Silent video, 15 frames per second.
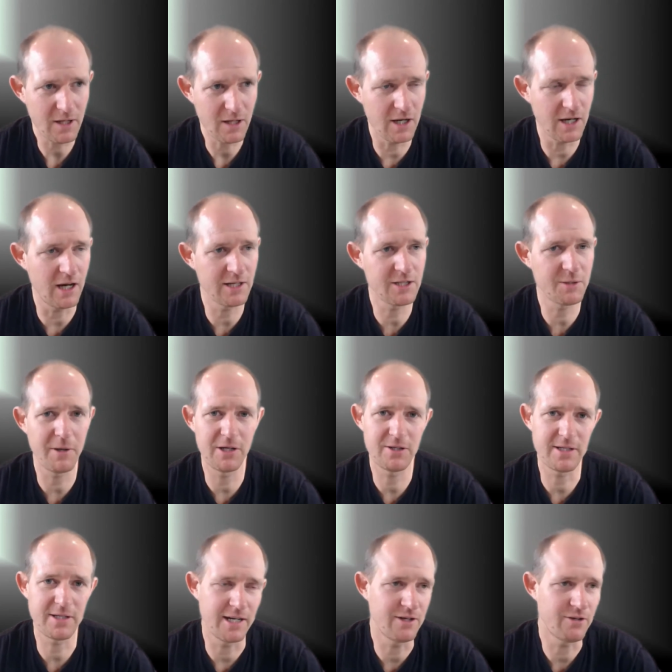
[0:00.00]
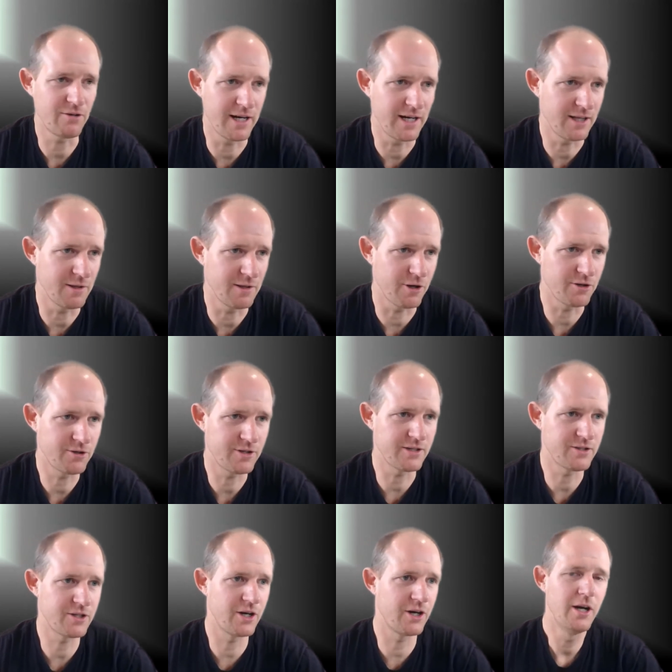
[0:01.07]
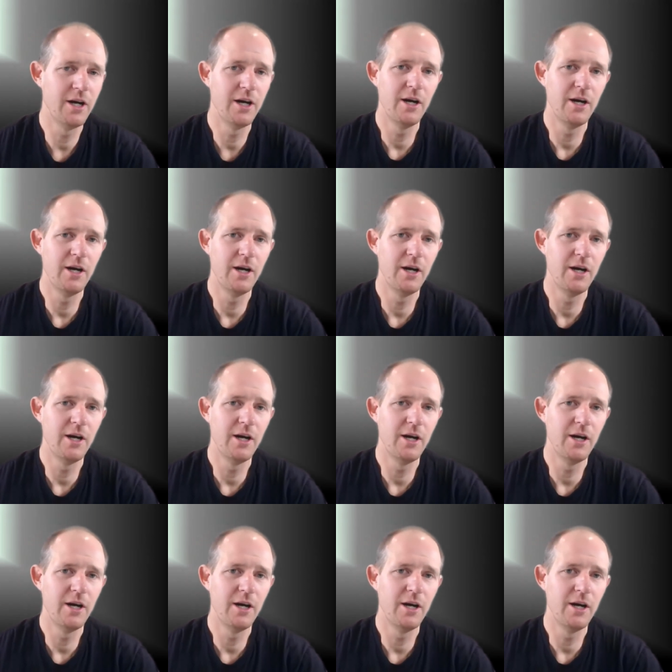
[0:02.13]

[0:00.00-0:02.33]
I, I, suppose start integrating the process. So